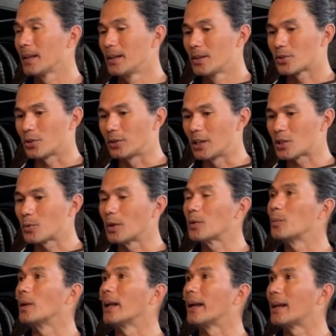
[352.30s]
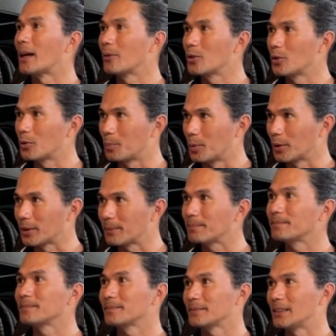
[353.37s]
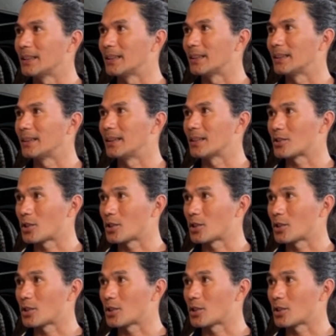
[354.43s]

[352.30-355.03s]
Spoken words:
So this one will allow you to put a